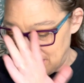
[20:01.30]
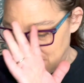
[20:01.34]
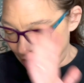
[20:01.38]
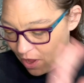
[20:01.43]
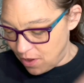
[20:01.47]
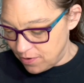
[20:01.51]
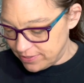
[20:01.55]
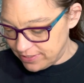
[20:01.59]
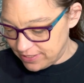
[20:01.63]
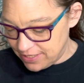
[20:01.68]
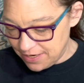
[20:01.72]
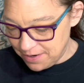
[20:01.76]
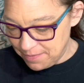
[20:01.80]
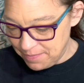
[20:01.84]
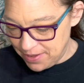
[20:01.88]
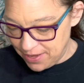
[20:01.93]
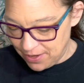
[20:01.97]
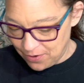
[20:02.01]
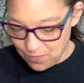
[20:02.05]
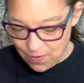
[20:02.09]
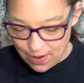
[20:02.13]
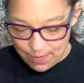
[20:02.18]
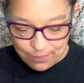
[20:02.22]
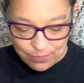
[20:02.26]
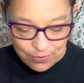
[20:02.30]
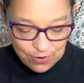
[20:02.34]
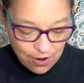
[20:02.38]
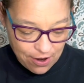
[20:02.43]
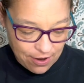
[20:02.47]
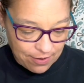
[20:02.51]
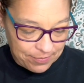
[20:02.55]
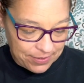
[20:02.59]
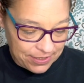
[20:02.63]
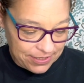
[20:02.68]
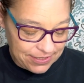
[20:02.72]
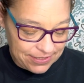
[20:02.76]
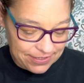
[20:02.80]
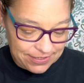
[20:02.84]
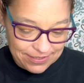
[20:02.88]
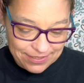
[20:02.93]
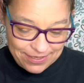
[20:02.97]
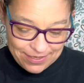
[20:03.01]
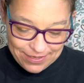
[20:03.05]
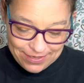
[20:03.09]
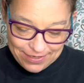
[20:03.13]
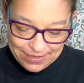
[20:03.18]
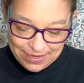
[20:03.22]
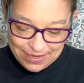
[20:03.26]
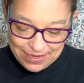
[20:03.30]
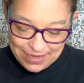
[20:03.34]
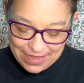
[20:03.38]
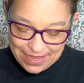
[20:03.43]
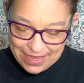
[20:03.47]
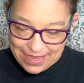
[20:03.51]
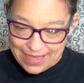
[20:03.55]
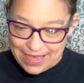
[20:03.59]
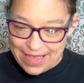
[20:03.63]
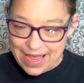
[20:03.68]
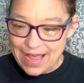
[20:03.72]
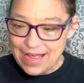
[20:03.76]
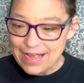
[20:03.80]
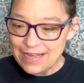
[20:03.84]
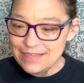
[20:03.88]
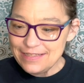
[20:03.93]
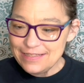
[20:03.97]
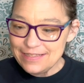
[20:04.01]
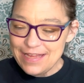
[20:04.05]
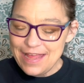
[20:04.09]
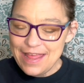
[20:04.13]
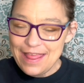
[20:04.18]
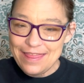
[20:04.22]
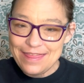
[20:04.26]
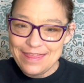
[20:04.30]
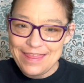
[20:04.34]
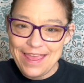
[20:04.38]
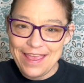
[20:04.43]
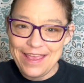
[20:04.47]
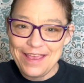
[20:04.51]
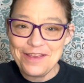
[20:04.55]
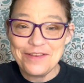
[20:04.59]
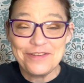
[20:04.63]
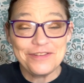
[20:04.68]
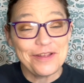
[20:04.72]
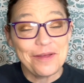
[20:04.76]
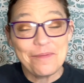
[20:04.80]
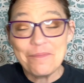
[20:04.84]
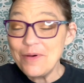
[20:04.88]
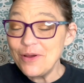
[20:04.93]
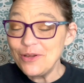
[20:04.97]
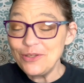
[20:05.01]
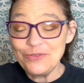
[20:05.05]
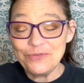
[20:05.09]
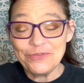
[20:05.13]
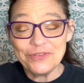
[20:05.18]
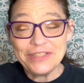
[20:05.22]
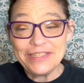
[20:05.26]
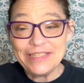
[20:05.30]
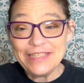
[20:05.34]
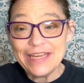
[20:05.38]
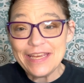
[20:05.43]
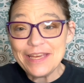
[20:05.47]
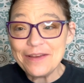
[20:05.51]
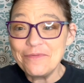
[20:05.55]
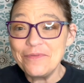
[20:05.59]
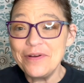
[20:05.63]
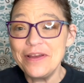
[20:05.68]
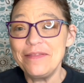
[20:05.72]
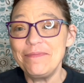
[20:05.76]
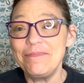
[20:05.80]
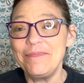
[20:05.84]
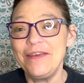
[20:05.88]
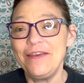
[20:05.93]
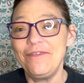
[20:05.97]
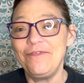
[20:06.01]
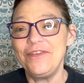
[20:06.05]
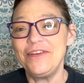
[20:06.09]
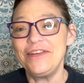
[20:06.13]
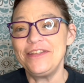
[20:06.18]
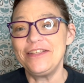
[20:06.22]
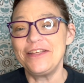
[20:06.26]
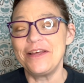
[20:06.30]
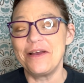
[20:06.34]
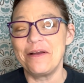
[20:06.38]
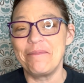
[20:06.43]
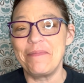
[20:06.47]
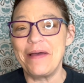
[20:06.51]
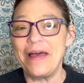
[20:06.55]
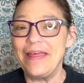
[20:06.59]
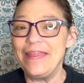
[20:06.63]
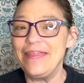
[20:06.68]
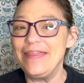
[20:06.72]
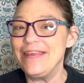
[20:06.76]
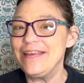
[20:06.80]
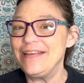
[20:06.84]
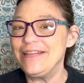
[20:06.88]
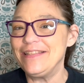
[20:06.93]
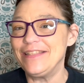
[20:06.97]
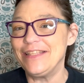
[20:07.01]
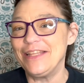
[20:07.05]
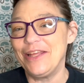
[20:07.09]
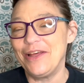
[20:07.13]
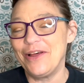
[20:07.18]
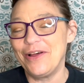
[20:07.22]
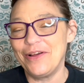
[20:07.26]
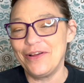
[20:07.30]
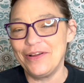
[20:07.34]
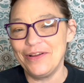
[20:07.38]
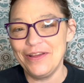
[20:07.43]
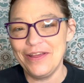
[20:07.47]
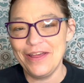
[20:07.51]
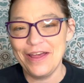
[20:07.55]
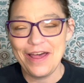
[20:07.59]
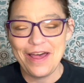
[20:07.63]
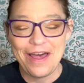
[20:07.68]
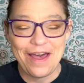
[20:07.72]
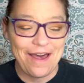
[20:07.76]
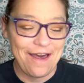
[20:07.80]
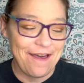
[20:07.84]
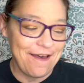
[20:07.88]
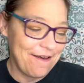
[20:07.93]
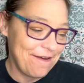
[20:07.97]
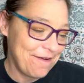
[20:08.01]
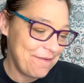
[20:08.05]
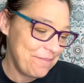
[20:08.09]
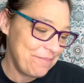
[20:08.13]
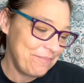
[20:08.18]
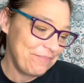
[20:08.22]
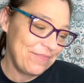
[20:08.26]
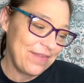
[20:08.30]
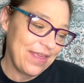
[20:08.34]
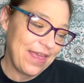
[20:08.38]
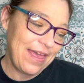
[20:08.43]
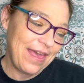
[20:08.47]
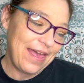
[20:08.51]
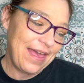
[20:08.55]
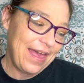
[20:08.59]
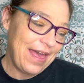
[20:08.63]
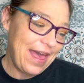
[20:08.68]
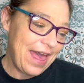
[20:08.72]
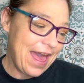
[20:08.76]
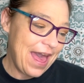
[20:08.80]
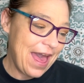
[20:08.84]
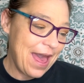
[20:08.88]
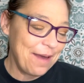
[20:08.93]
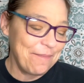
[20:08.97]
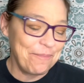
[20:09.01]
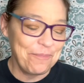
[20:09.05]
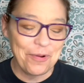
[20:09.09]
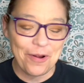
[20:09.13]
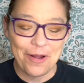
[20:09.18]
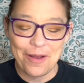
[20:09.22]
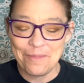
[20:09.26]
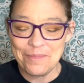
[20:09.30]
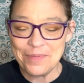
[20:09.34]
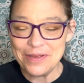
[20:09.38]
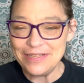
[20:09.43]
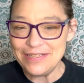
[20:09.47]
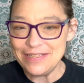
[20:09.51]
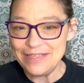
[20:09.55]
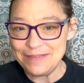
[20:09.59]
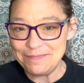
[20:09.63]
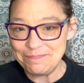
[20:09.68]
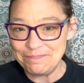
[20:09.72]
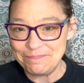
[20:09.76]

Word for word: all sentimental. I promise, guys. Thank you so much for sticking with me. If you stuck by this long, um, I promise